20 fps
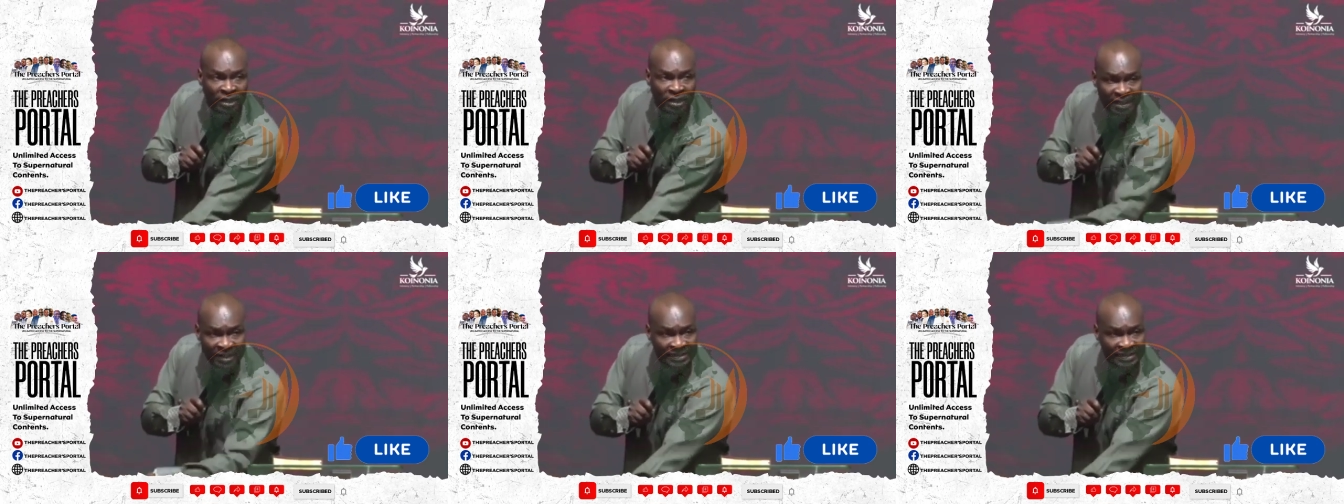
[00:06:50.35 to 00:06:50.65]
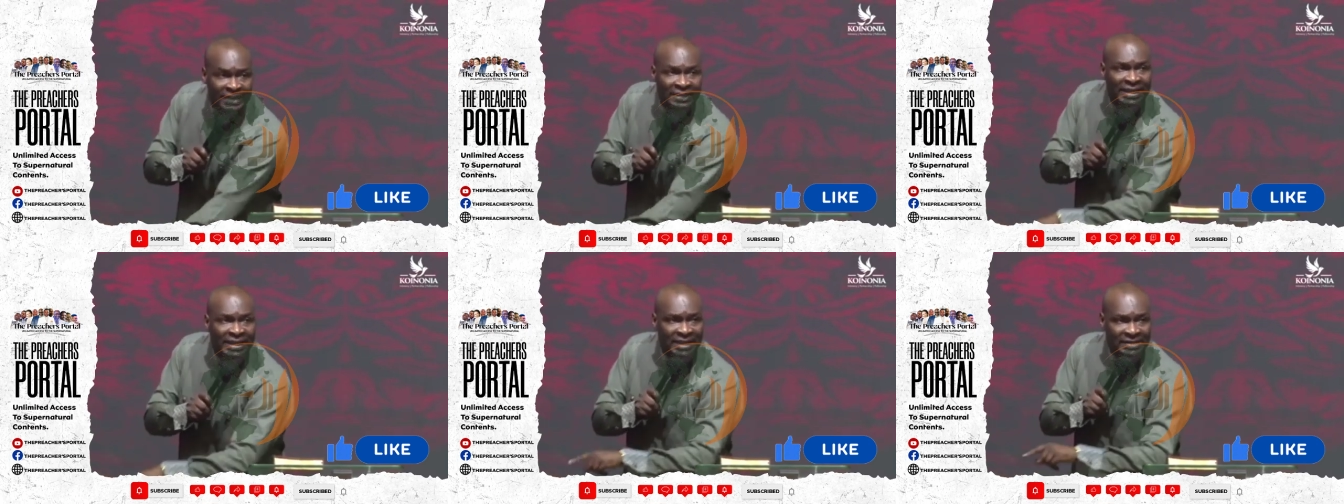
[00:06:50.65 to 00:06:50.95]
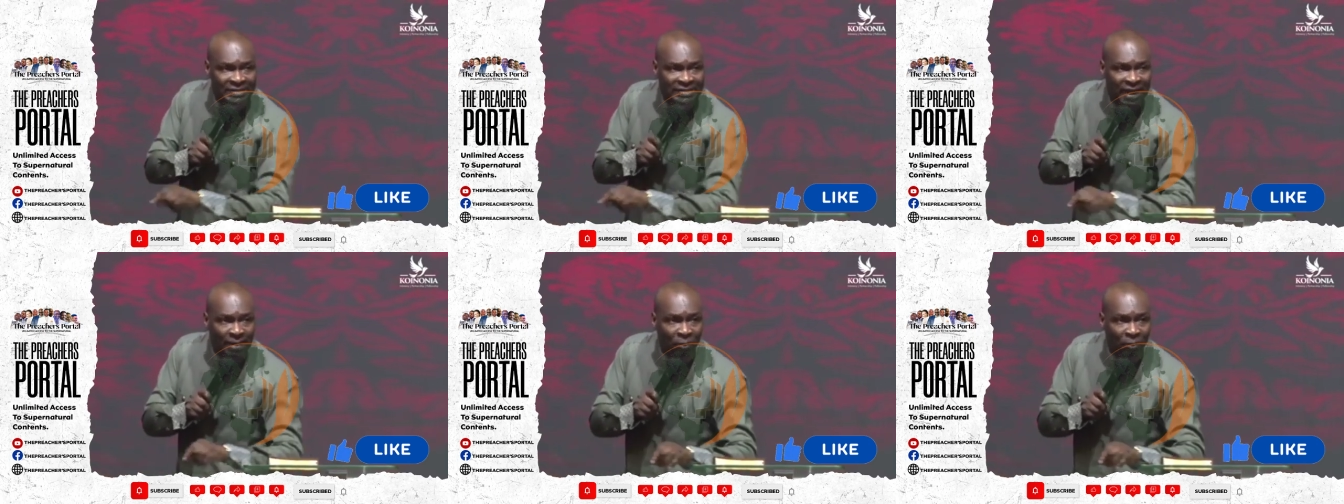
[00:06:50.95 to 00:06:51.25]
is in that
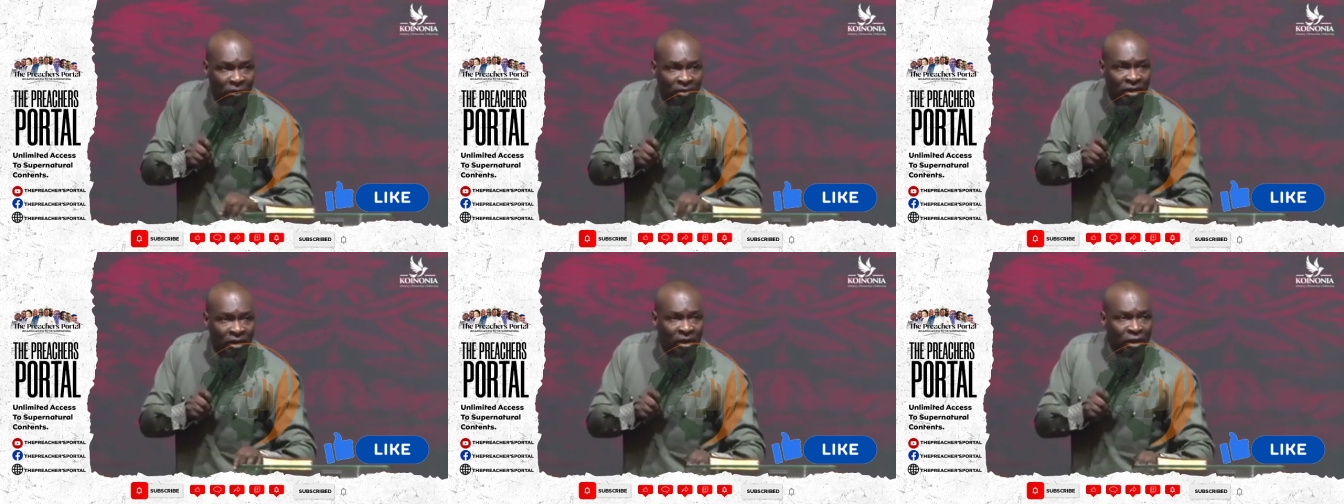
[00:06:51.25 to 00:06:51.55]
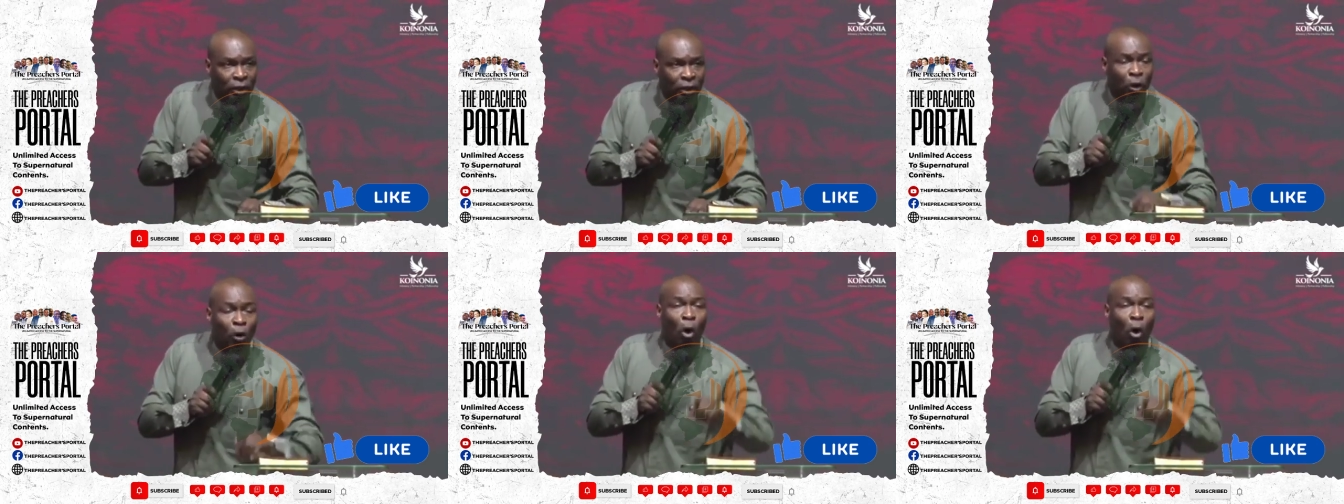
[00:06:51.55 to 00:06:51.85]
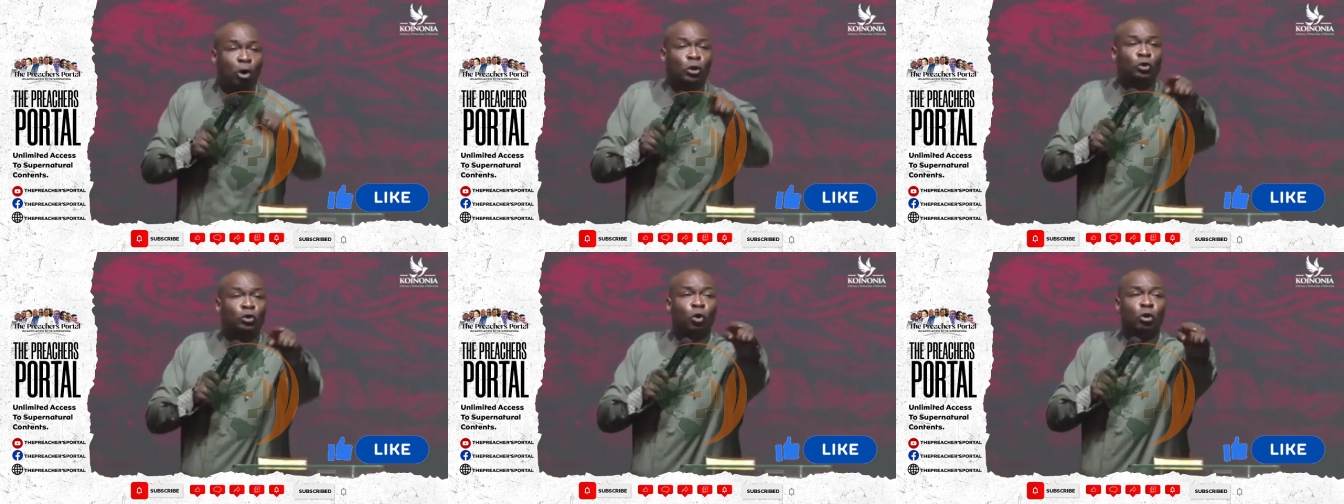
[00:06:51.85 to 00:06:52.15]
sermon
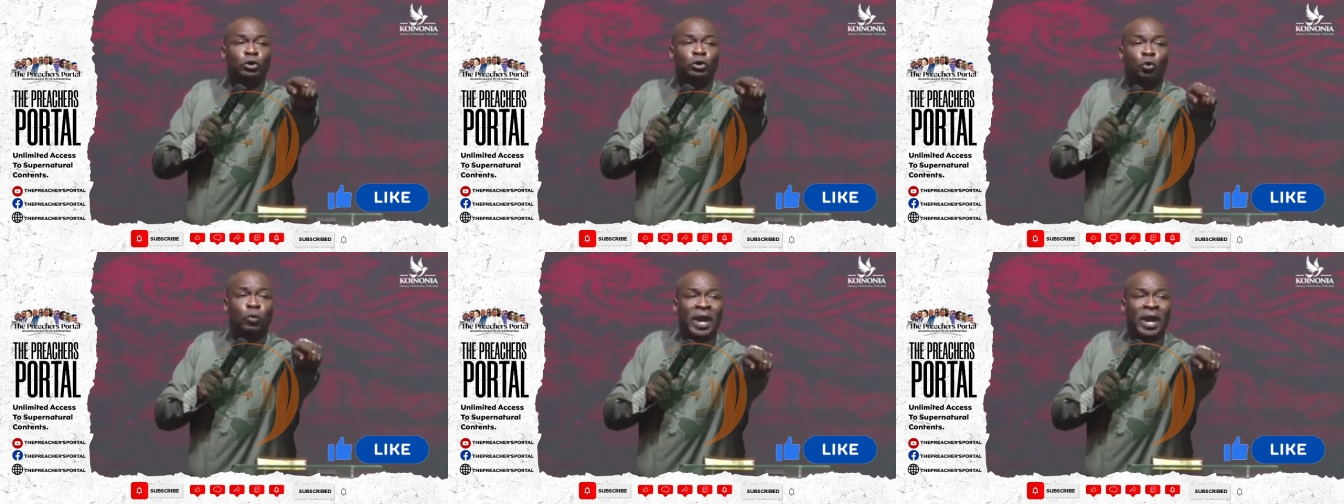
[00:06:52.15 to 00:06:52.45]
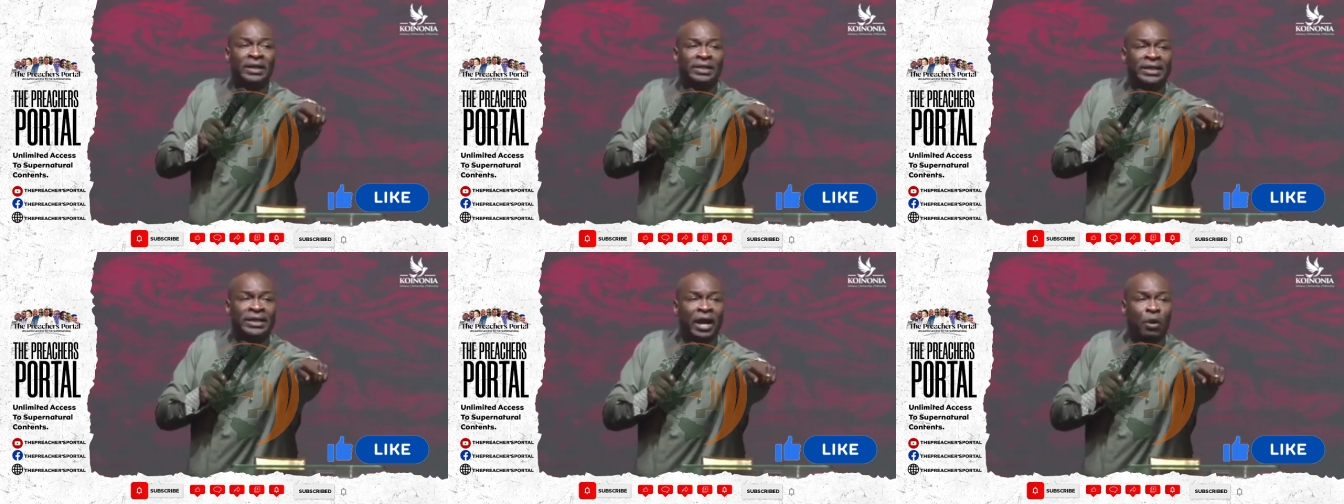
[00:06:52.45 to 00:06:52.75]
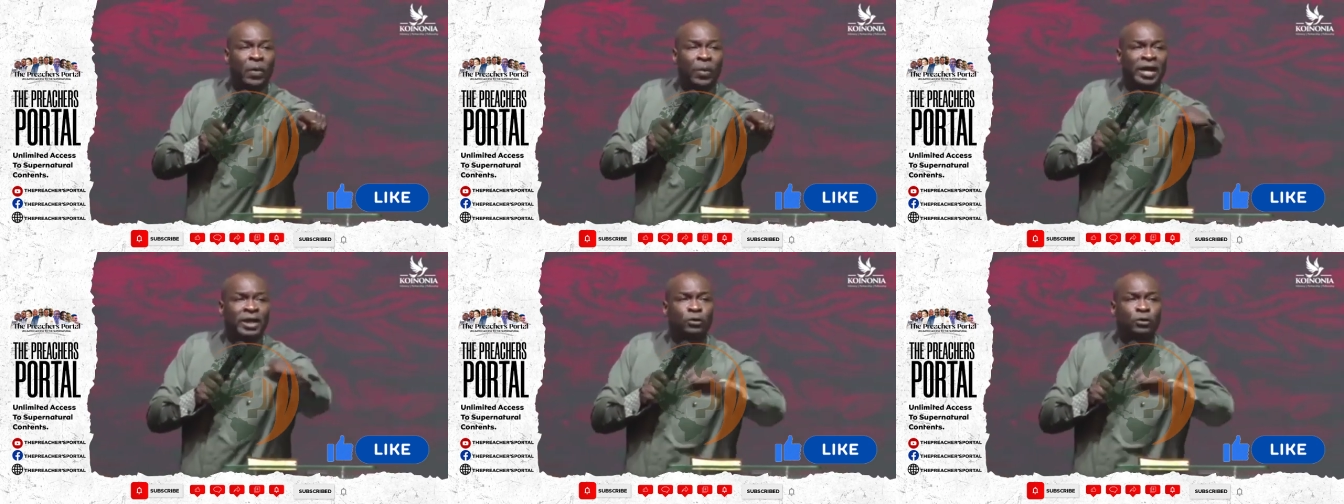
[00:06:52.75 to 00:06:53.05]
although you were
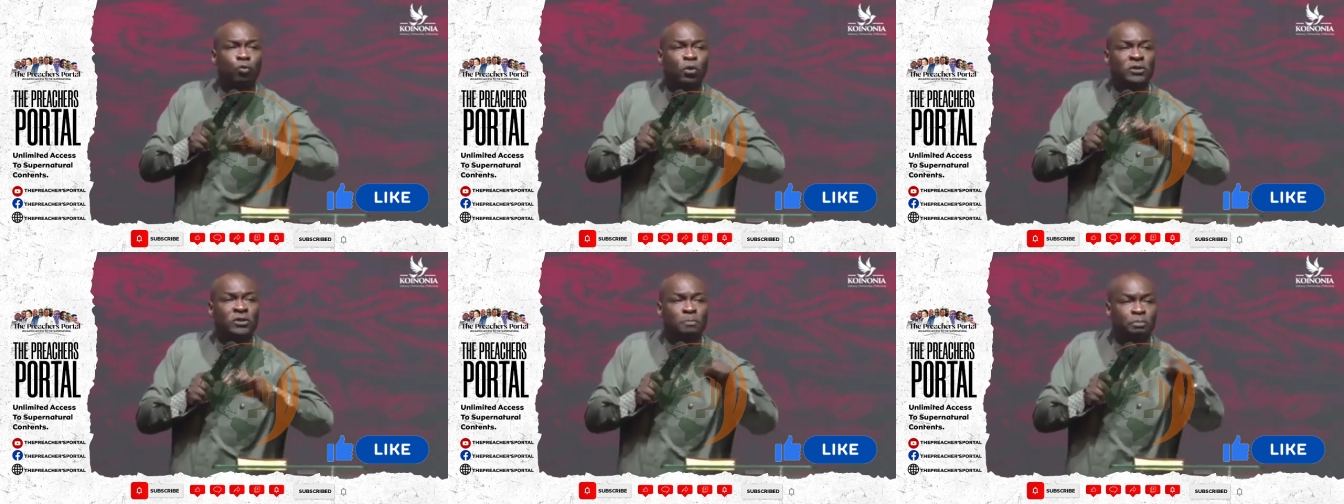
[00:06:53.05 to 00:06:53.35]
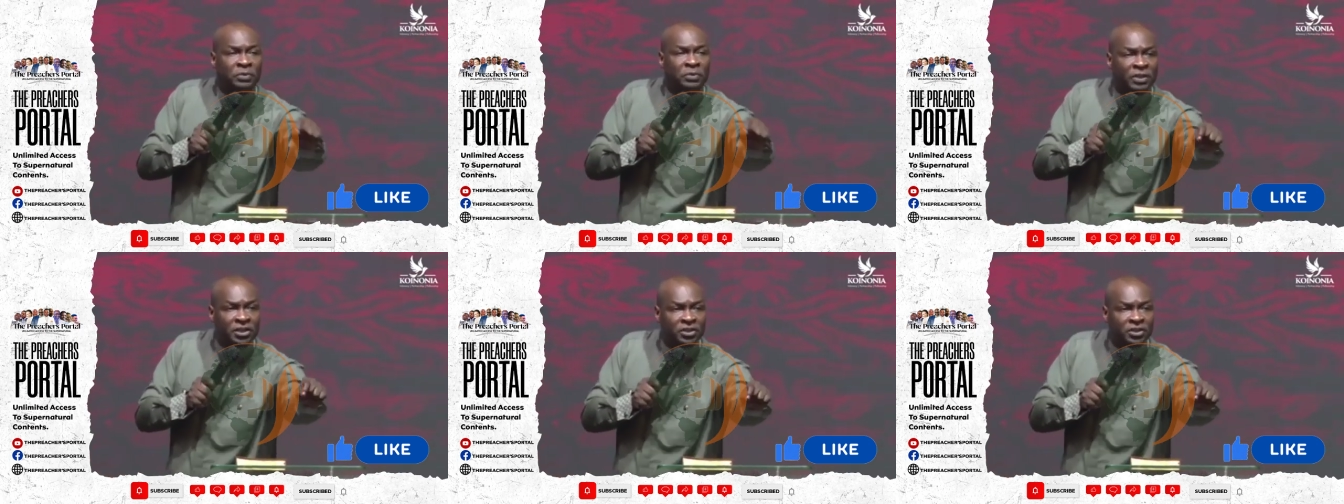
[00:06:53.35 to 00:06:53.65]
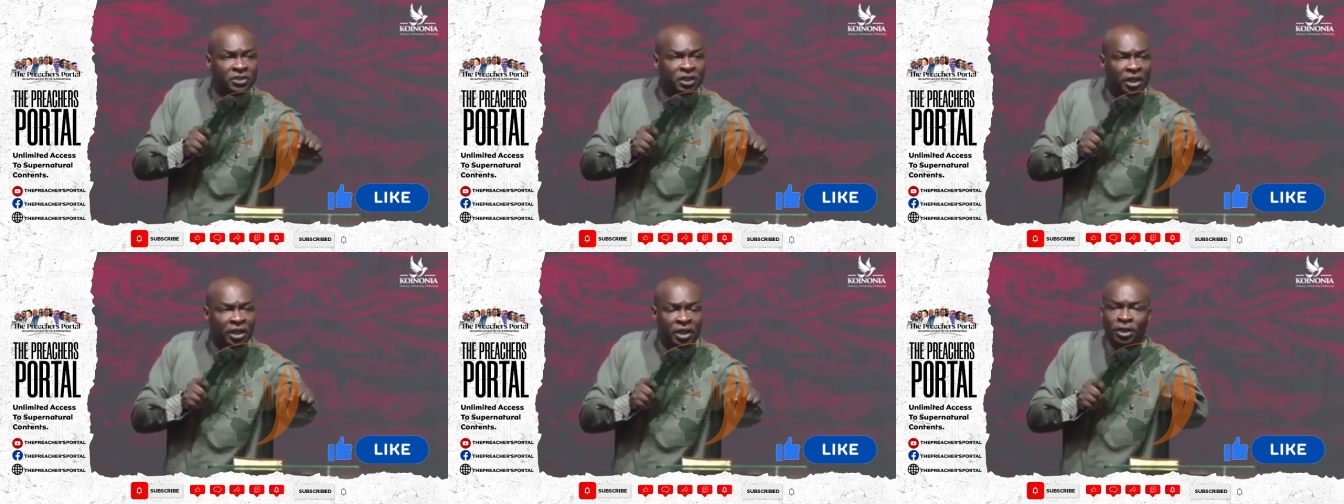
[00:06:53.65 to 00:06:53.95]
there when it was
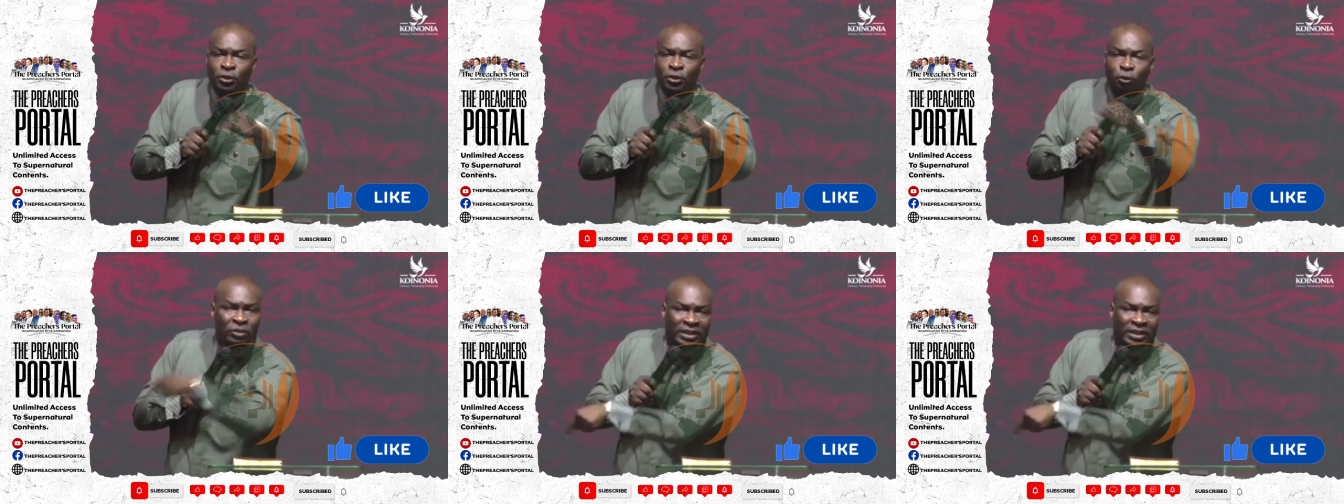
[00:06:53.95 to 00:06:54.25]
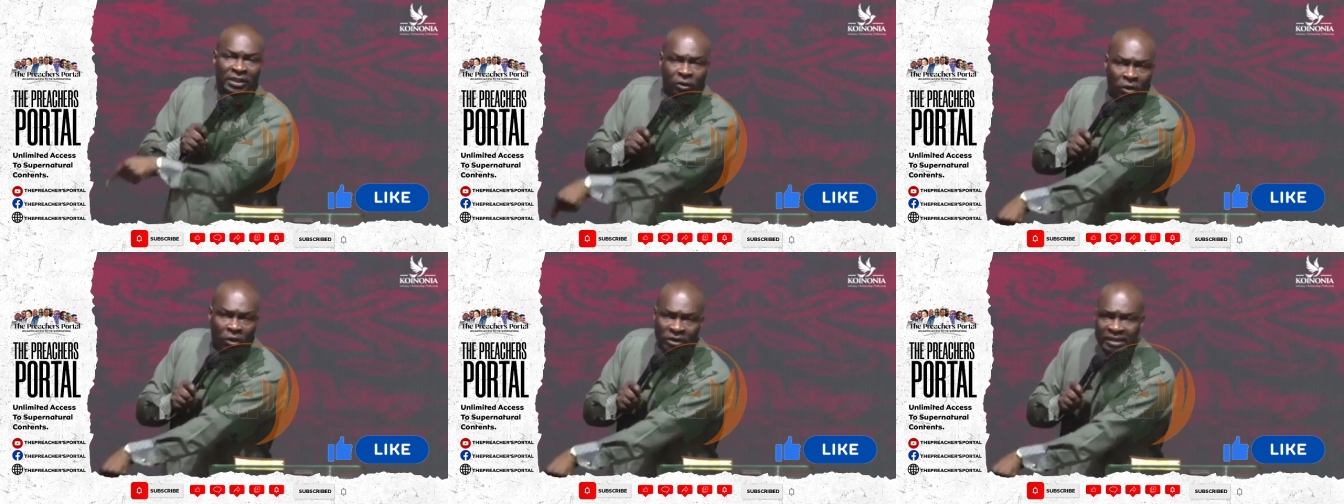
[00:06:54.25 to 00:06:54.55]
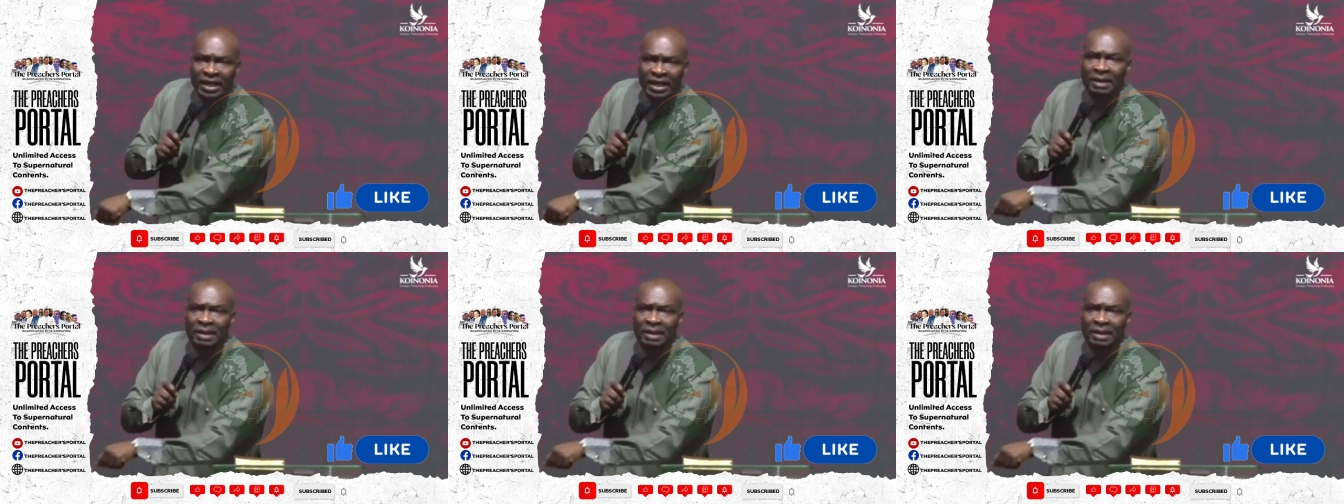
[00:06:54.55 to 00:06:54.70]
preached you did not hear